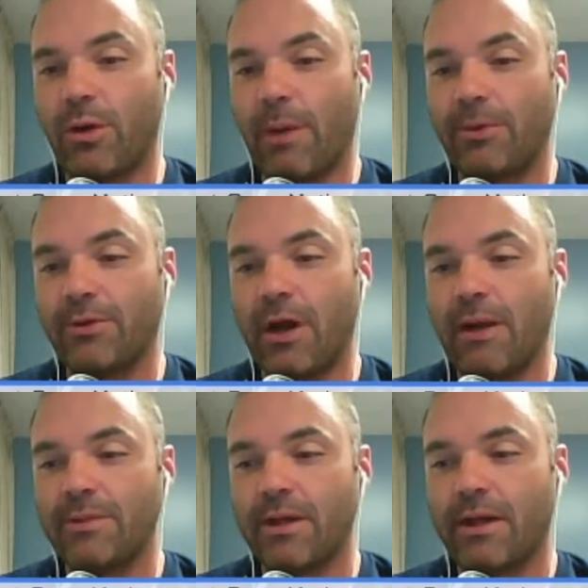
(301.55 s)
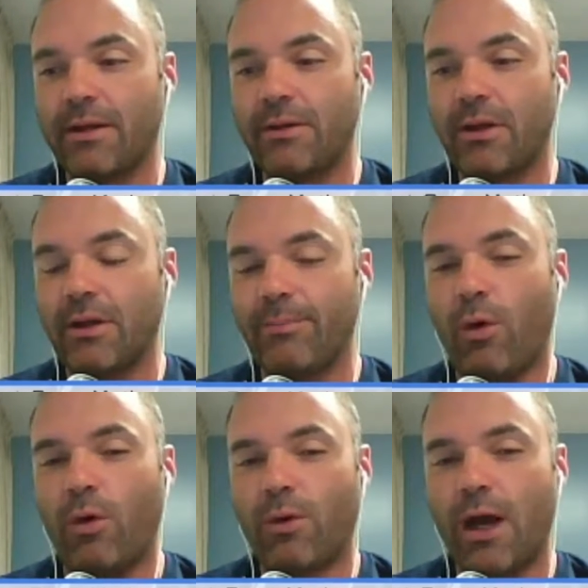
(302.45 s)
couple times,
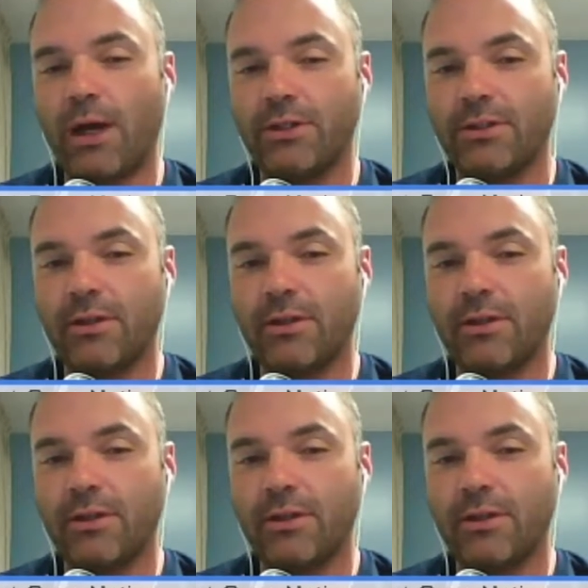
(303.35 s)
Paul Rogers,